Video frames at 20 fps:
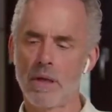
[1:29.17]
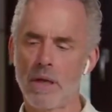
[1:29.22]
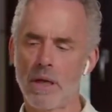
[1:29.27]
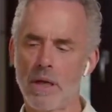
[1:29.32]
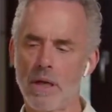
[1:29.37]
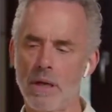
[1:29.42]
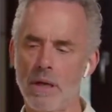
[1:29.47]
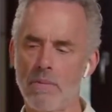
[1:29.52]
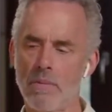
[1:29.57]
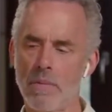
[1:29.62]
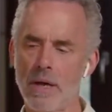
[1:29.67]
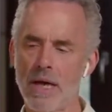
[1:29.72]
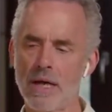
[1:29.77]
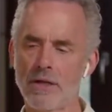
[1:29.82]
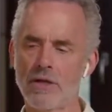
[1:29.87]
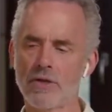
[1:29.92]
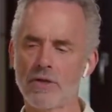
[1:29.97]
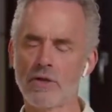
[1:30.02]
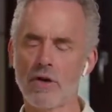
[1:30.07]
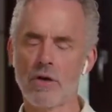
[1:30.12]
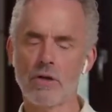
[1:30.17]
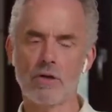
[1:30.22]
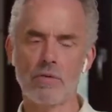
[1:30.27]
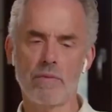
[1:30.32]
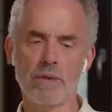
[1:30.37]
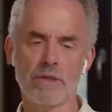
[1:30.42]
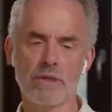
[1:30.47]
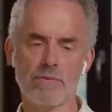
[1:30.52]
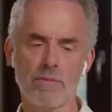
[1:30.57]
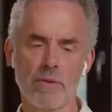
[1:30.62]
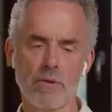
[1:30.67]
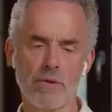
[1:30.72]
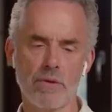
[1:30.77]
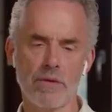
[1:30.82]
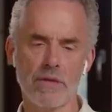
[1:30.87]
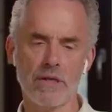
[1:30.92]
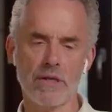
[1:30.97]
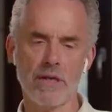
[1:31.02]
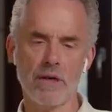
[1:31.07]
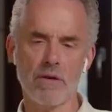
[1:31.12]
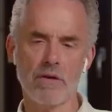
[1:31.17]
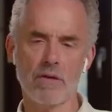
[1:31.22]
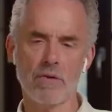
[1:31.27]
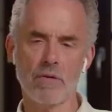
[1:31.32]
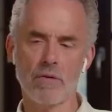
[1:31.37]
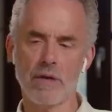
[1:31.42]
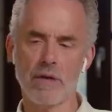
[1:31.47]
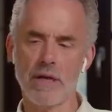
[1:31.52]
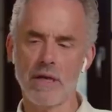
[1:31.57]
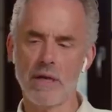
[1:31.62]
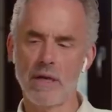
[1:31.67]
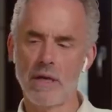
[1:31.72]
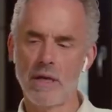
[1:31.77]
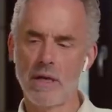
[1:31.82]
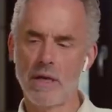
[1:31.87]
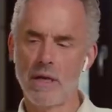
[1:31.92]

and to start to explore the territory